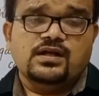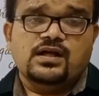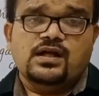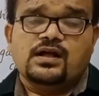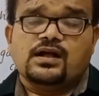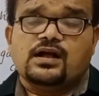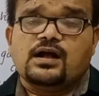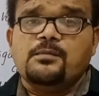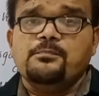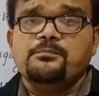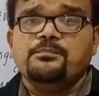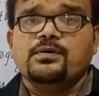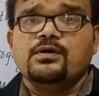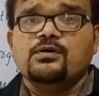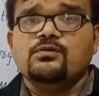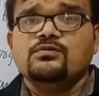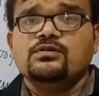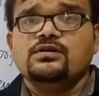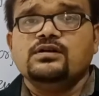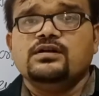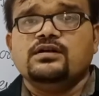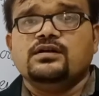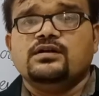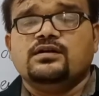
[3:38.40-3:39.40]

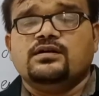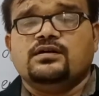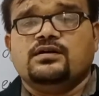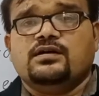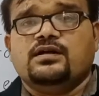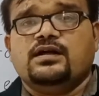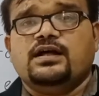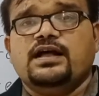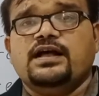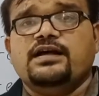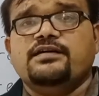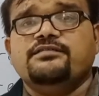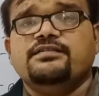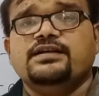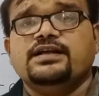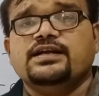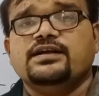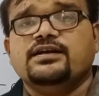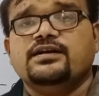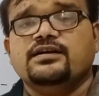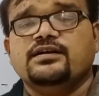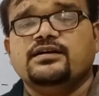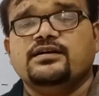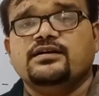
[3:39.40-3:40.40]
compound
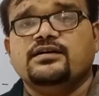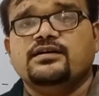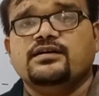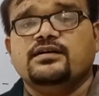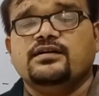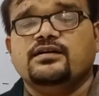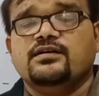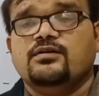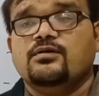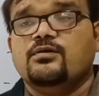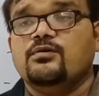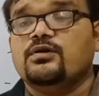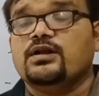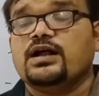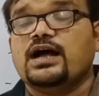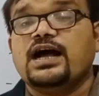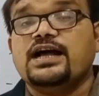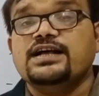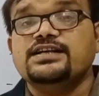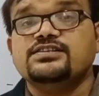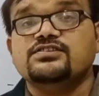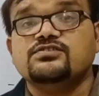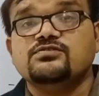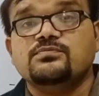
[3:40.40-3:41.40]
having or
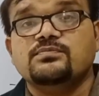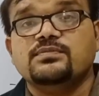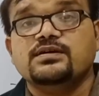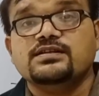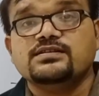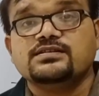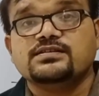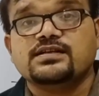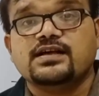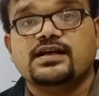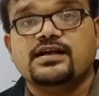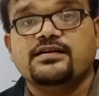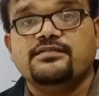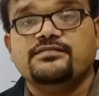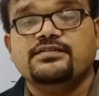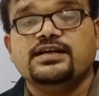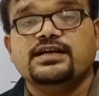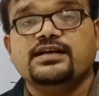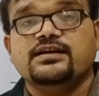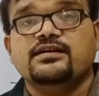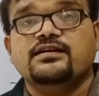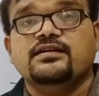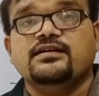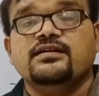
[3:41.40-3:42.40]
isomers
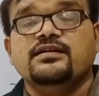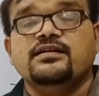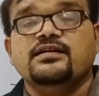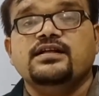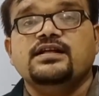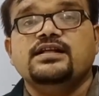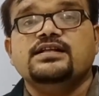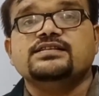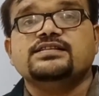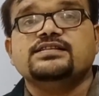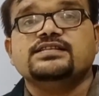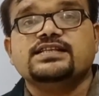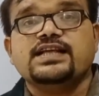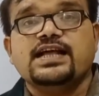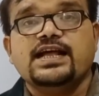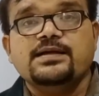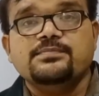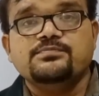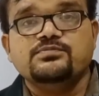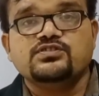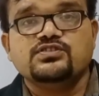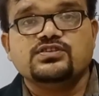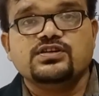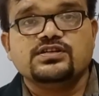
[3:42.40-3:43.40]
having
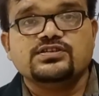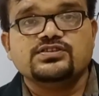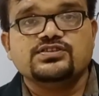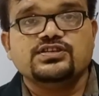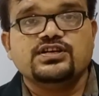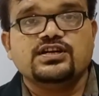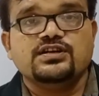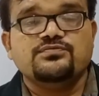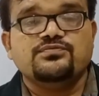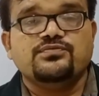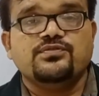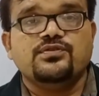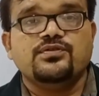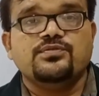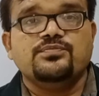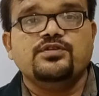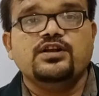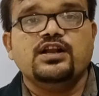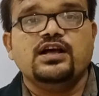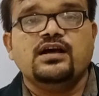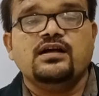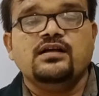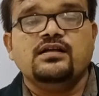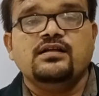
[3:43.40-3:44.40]
same structural
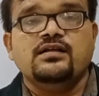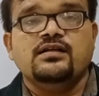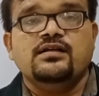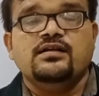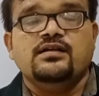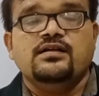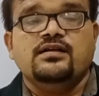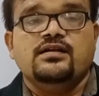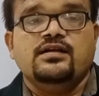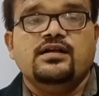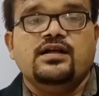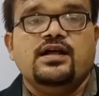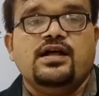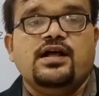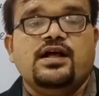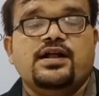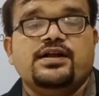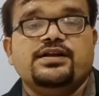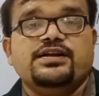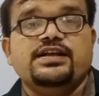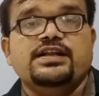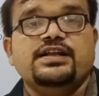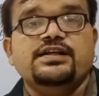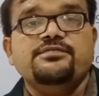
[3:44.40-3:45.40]
formula,
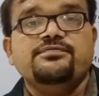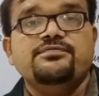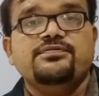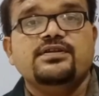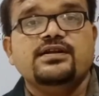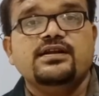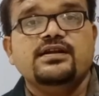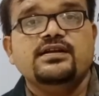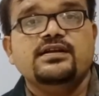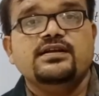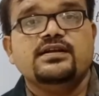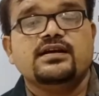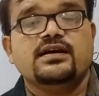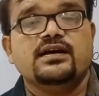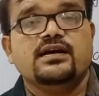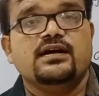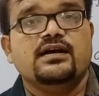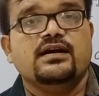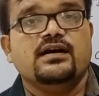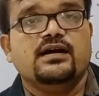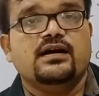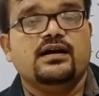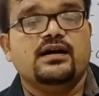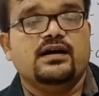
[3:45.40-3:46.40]
different
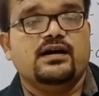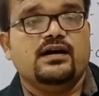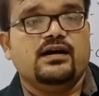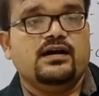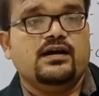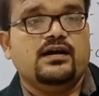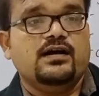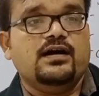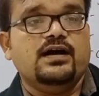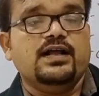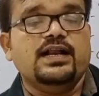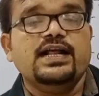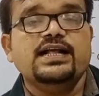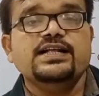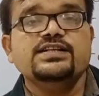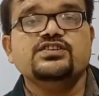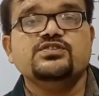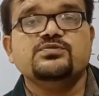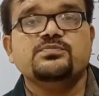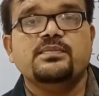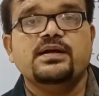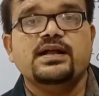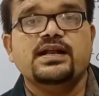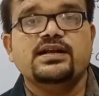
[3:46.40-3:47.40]

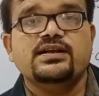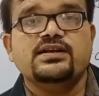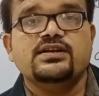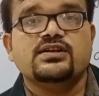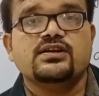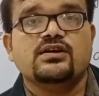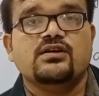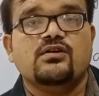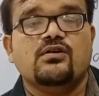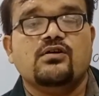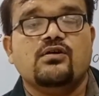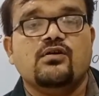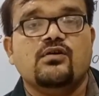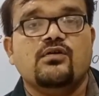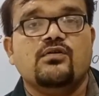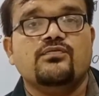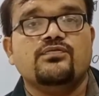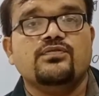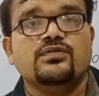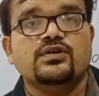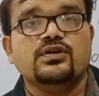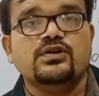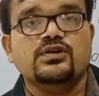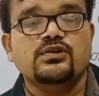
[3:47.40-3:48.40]
arrangement
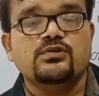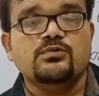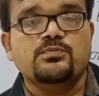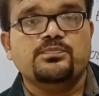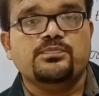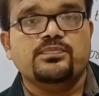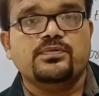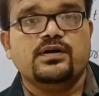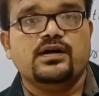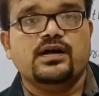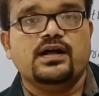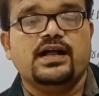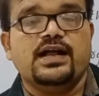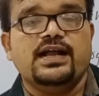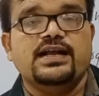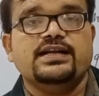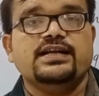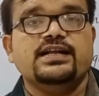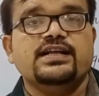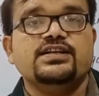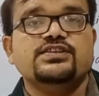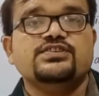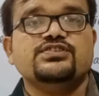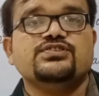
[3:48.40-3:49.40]
of group
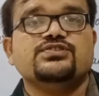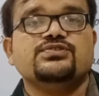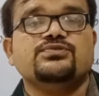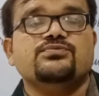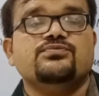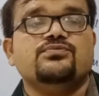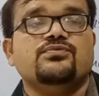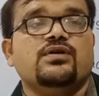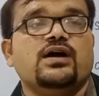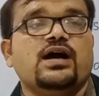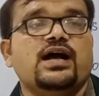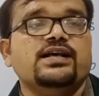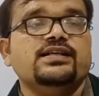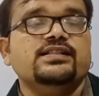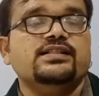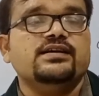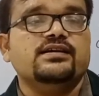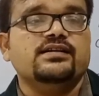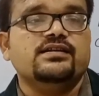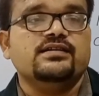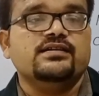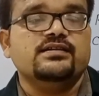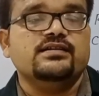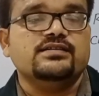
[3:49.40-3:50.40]
attached to
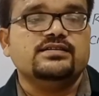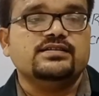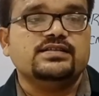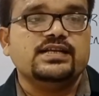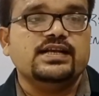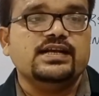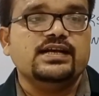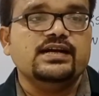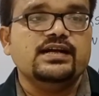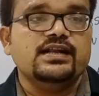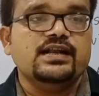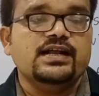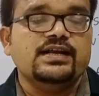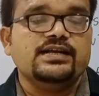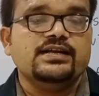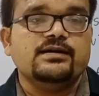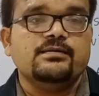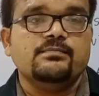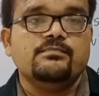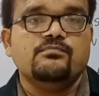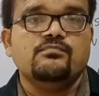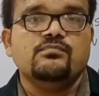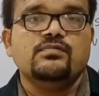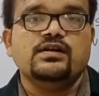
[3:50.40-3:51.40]
either a single
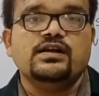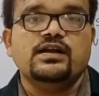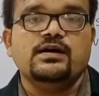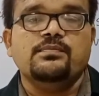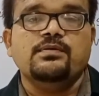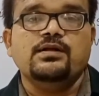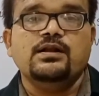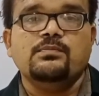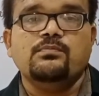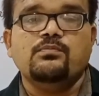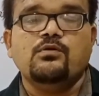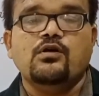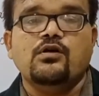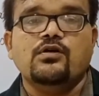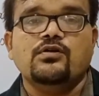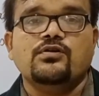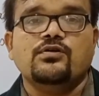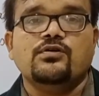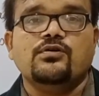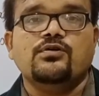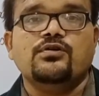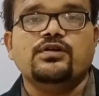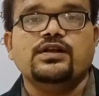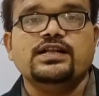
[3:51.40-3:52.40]
atom, double bond
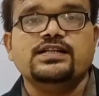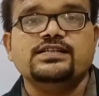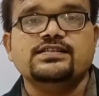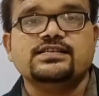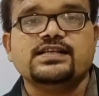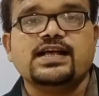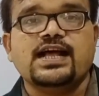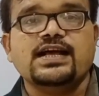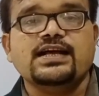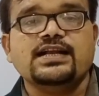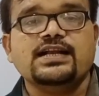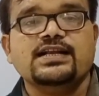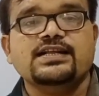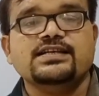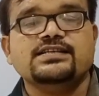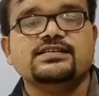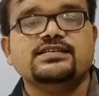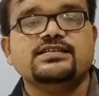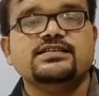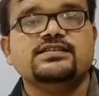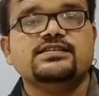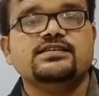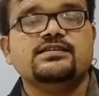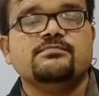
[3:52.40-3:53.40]
or in cyclic
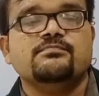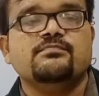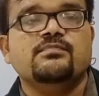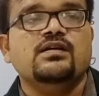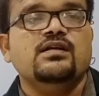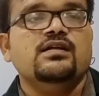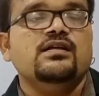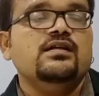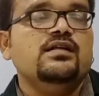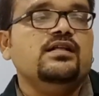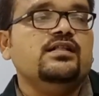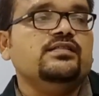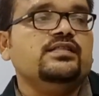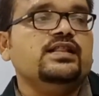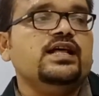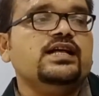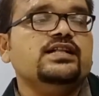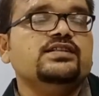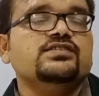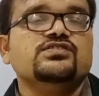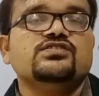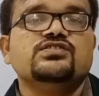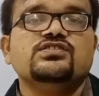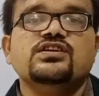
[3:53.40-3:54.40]
system,
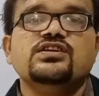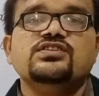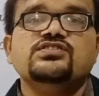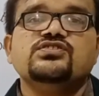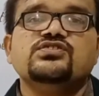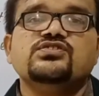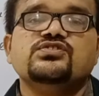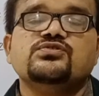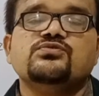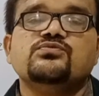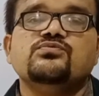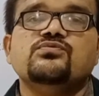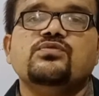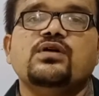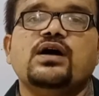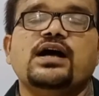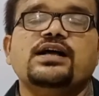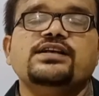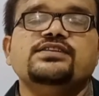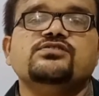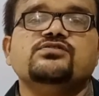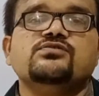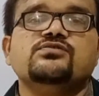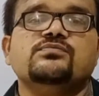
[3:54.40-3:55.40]
then such two
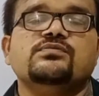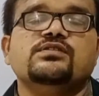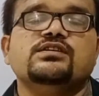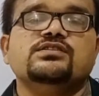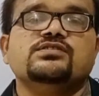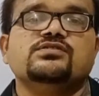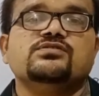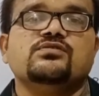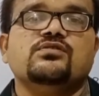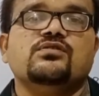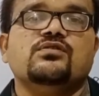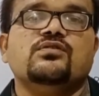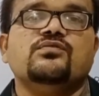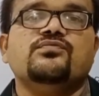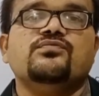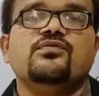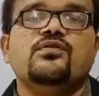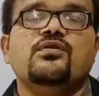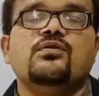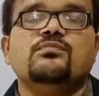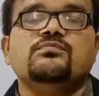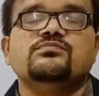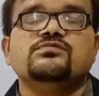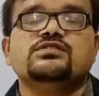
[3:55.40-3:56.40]
isomers or
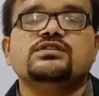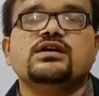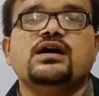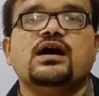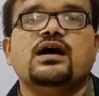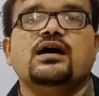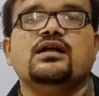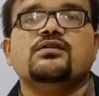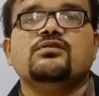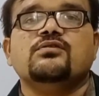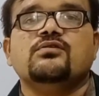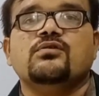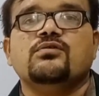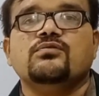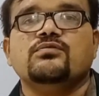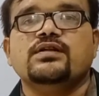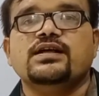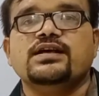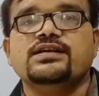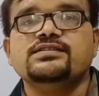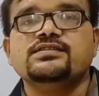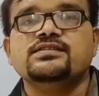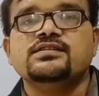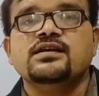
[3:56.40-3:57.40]
forms are known
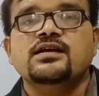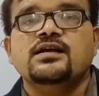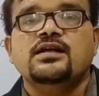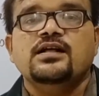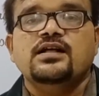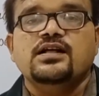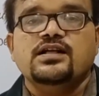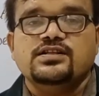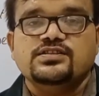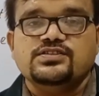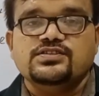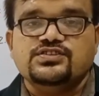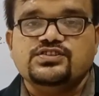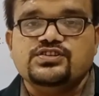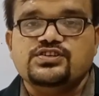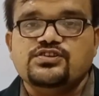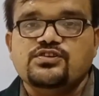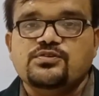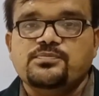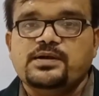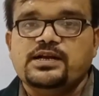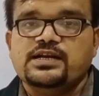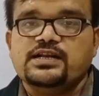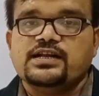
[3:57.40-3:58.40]
as
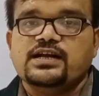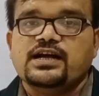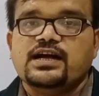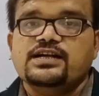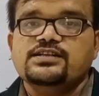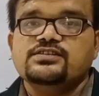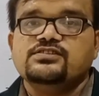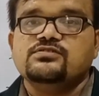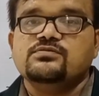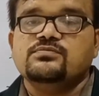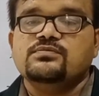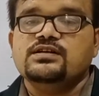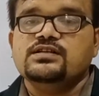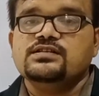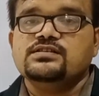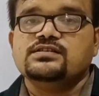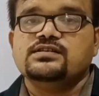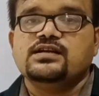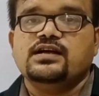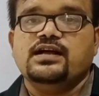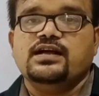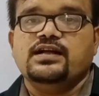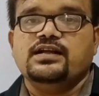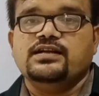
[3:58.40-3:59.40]
geometric
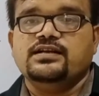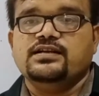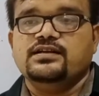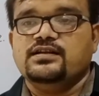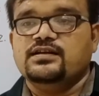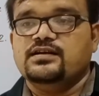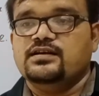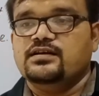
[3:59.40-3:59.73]
isomers. And